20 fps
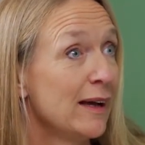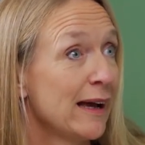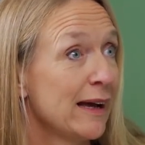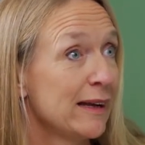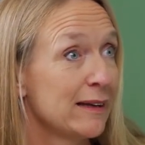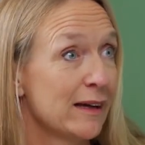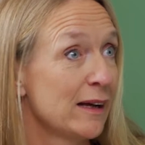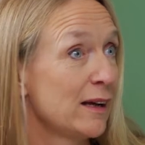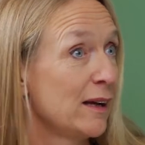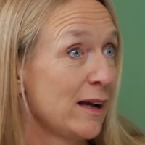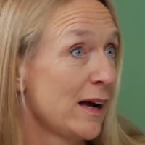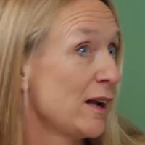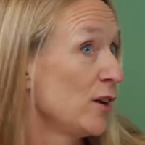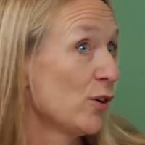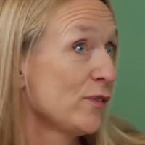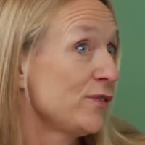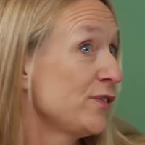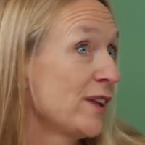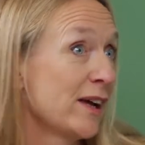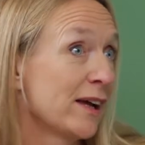and I
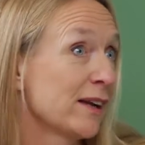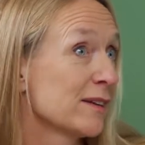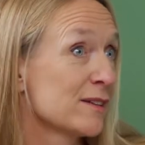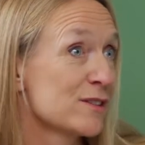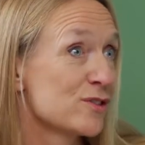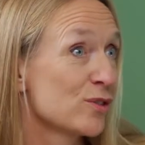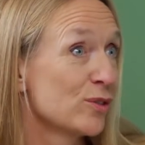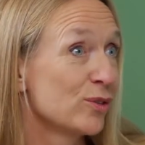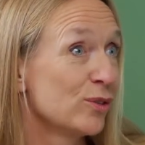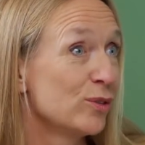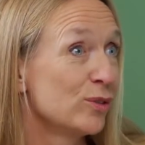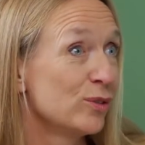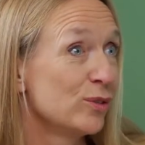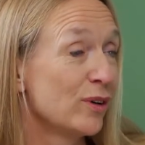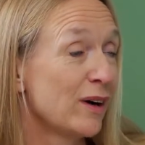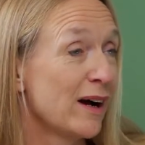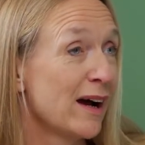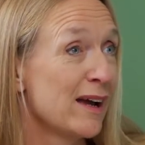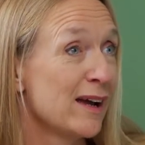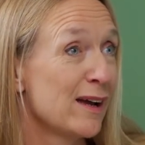love that.
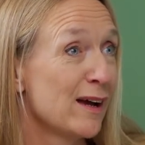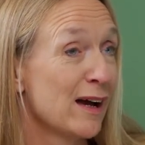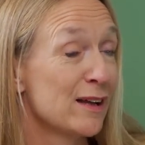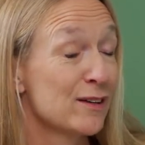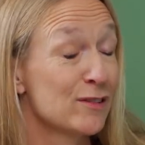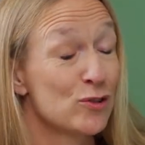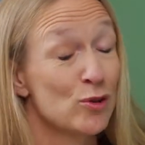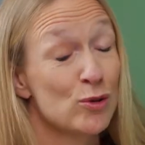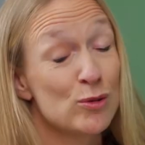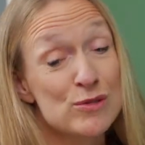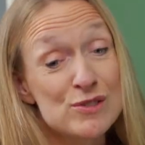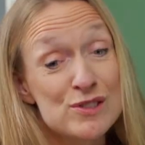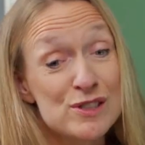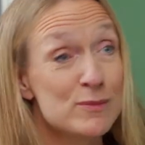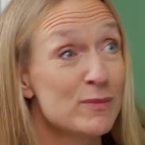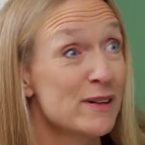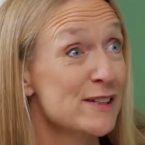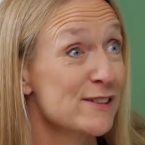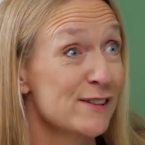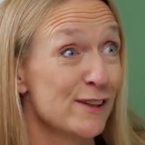So I don't see
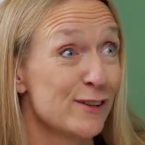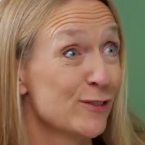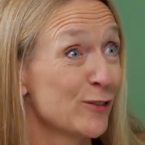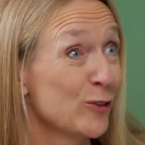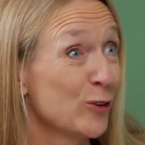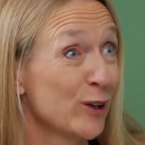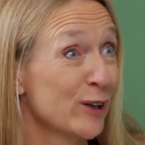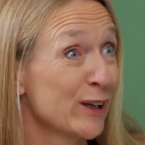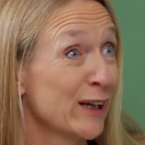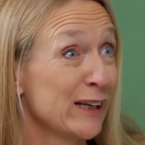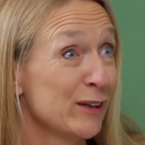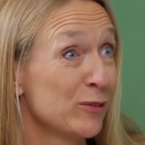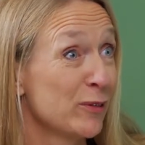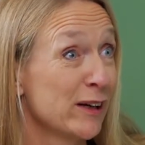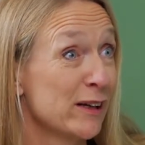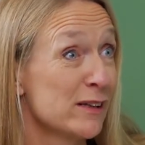myself going anywhere